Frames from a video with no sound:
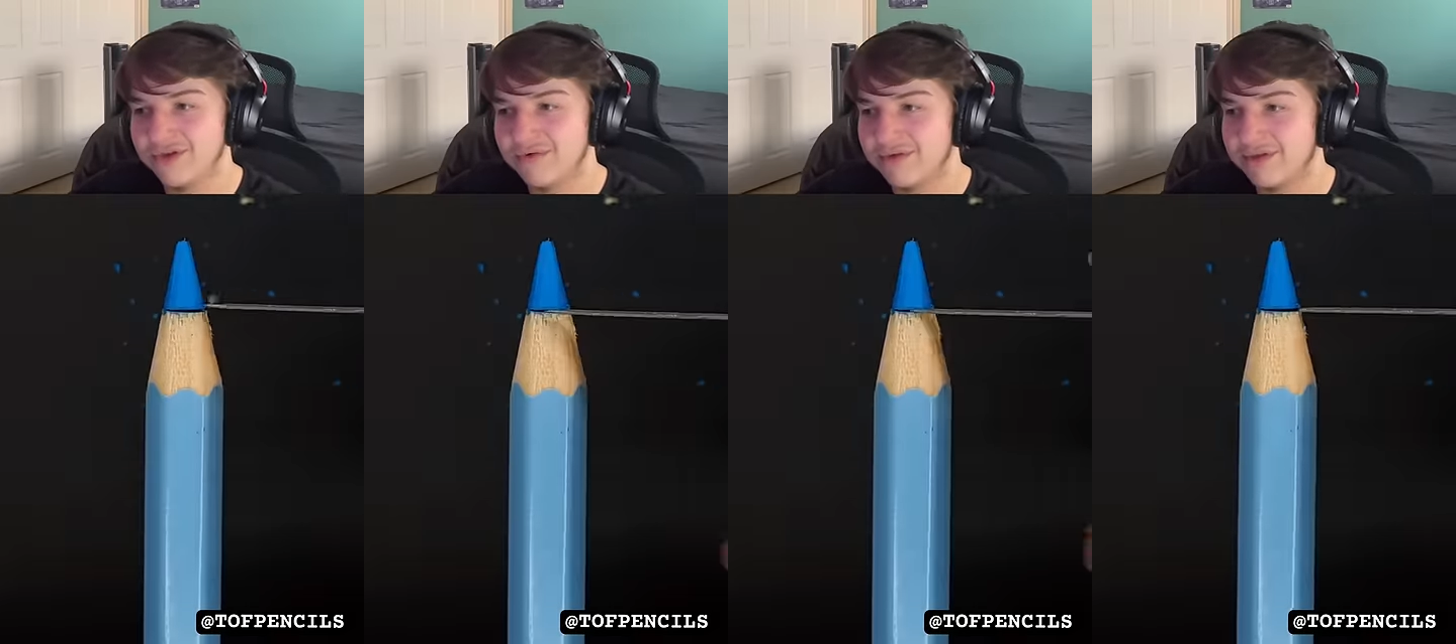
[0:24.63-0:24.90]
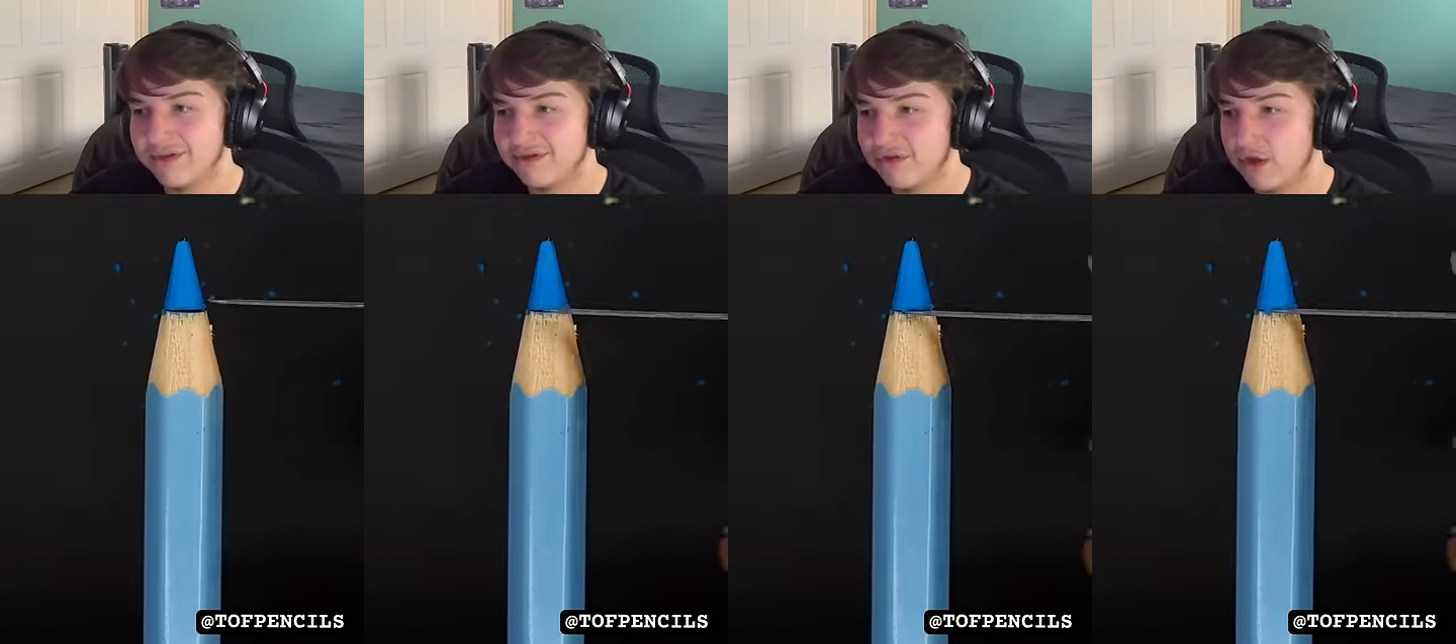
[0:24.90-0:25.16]
use
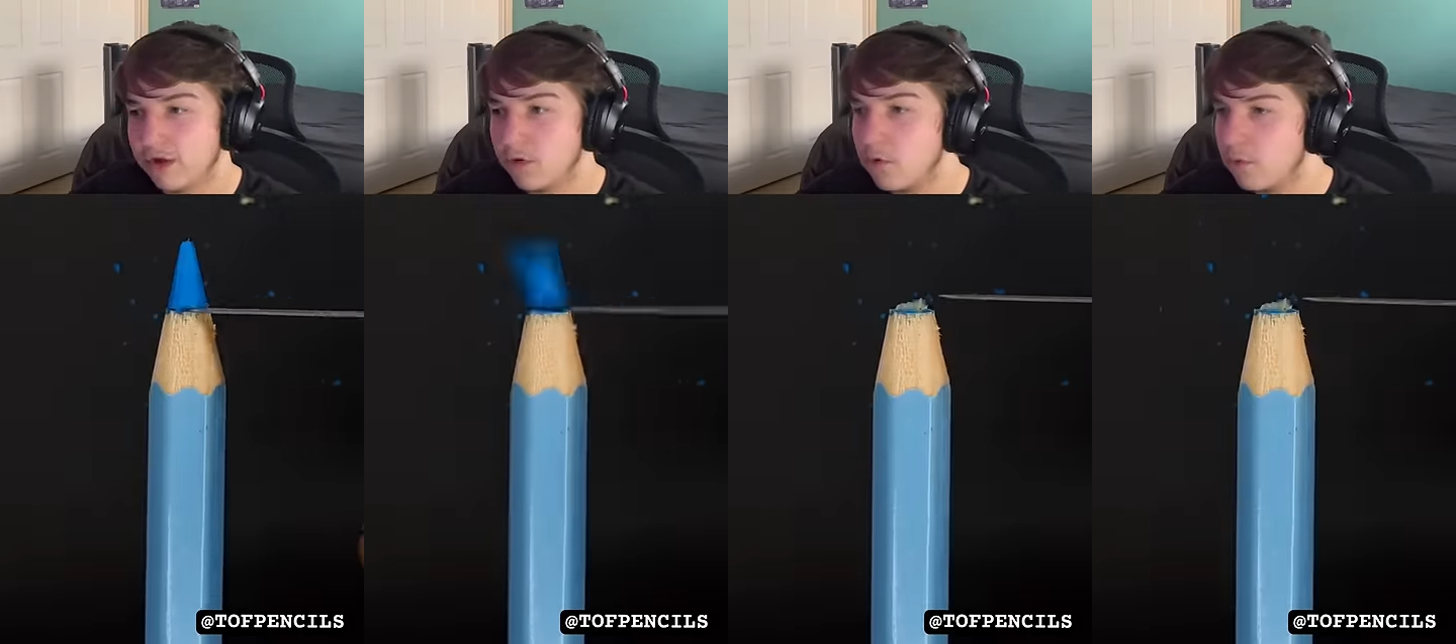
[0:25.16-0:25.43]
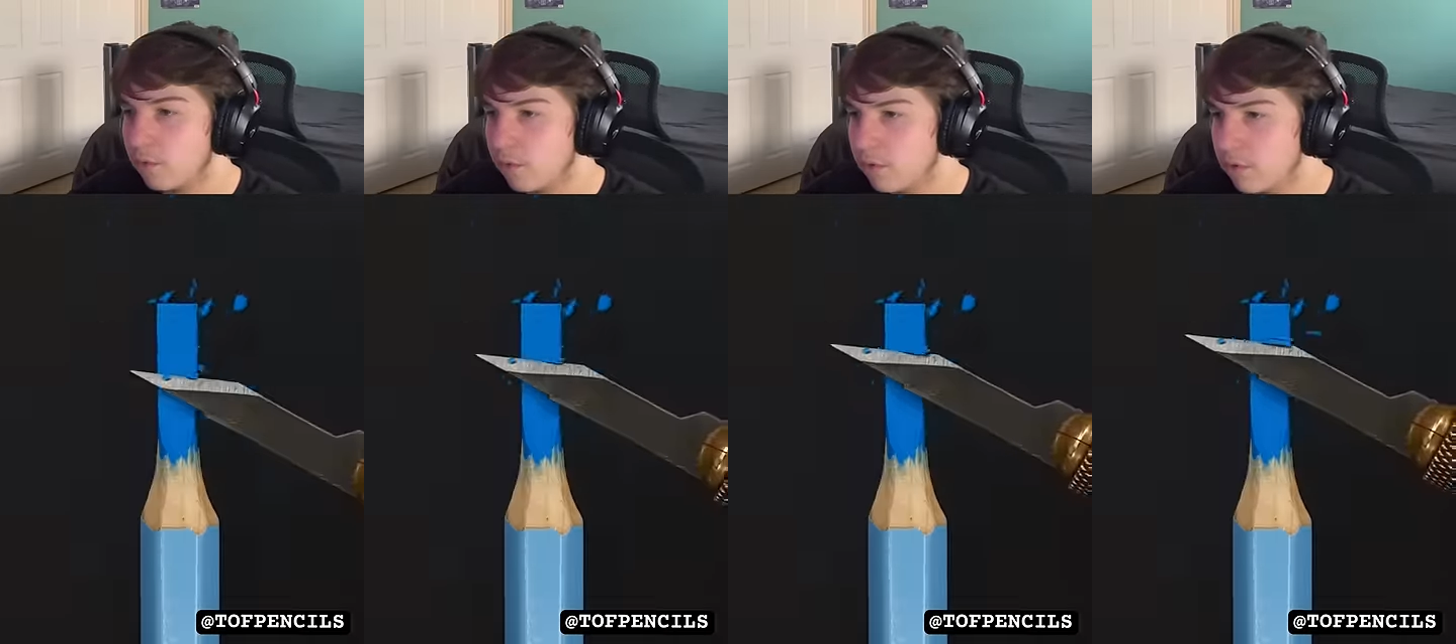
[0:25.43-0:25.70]
TikTok.
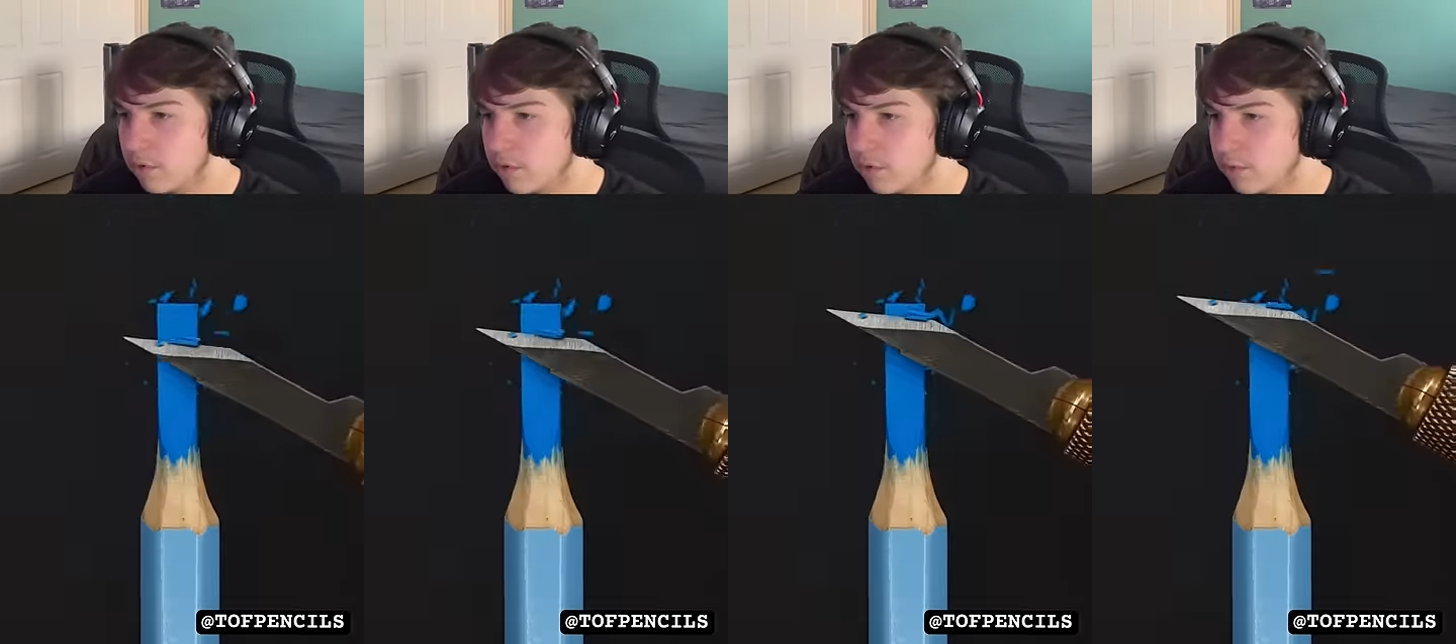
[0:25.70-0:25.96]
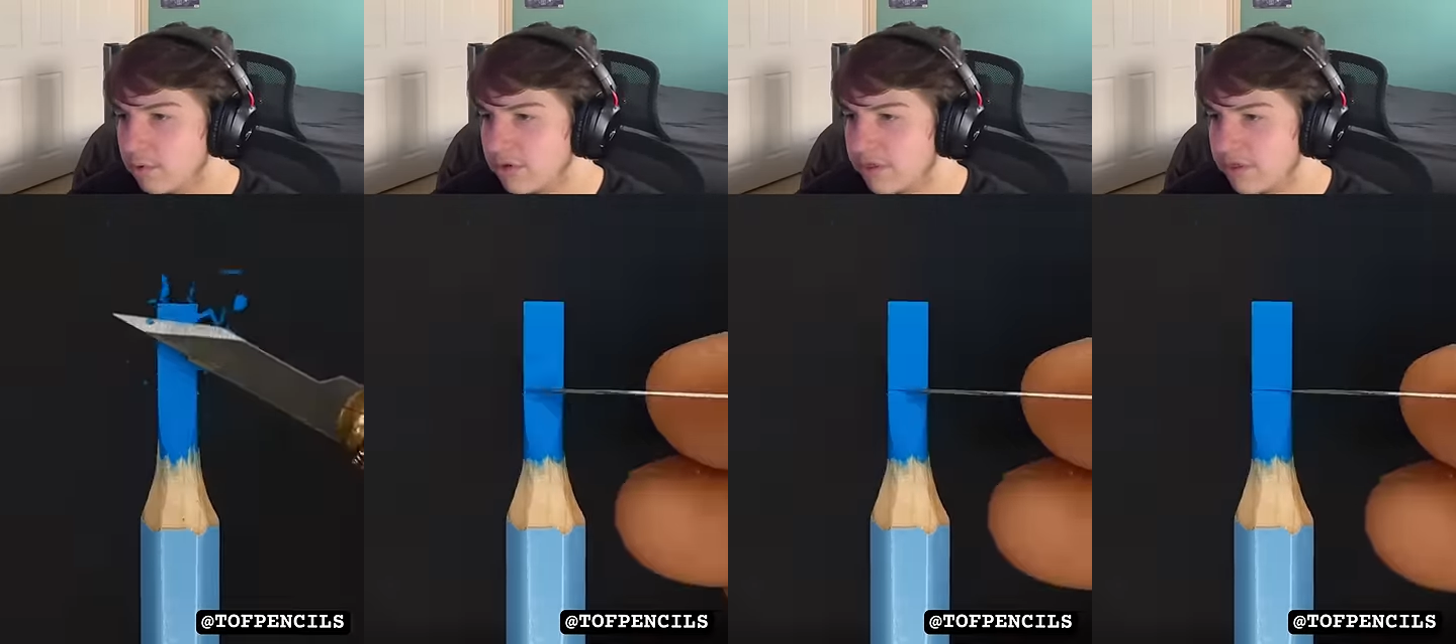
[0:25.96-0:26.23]
Ooh,
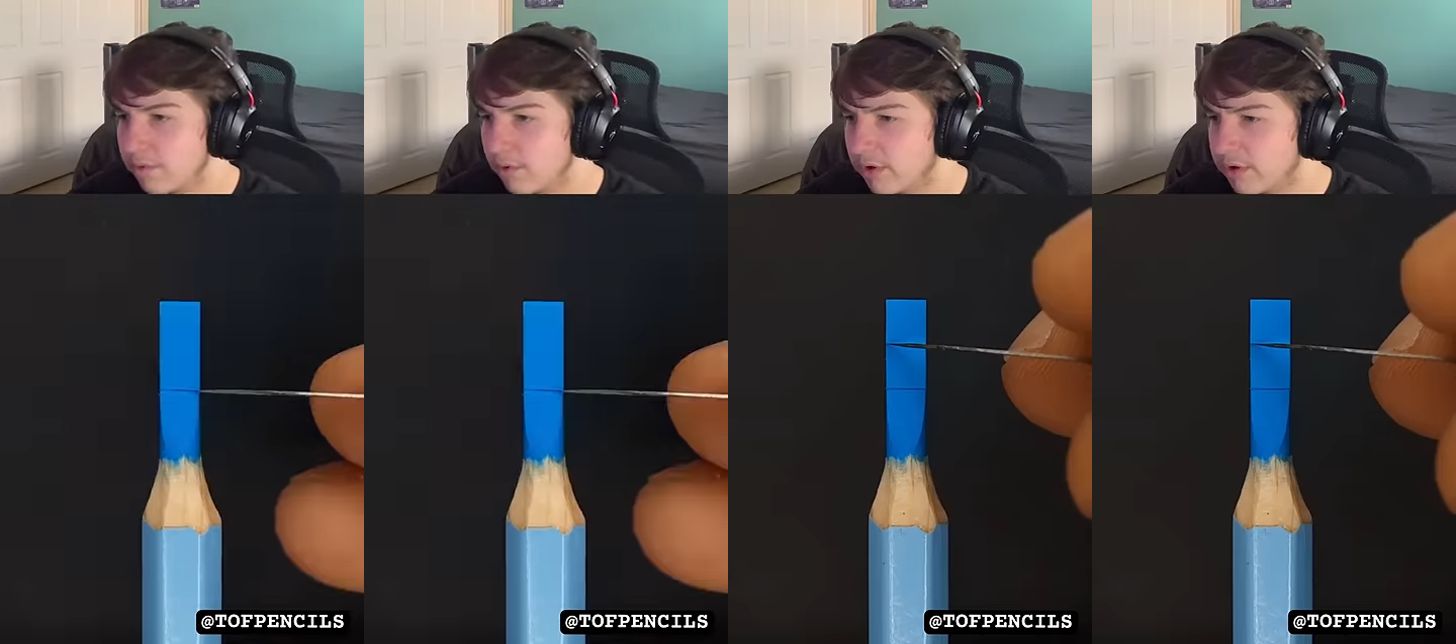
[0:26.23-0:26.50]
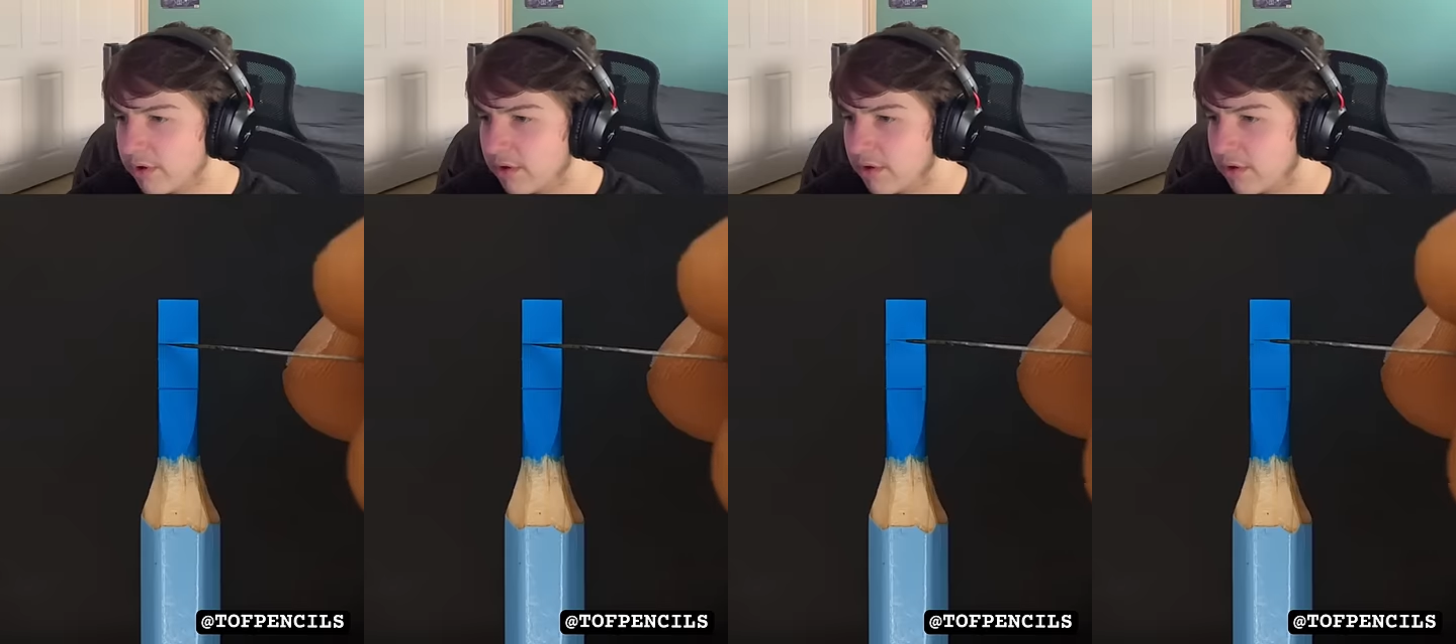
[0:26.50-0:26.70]
what's this one?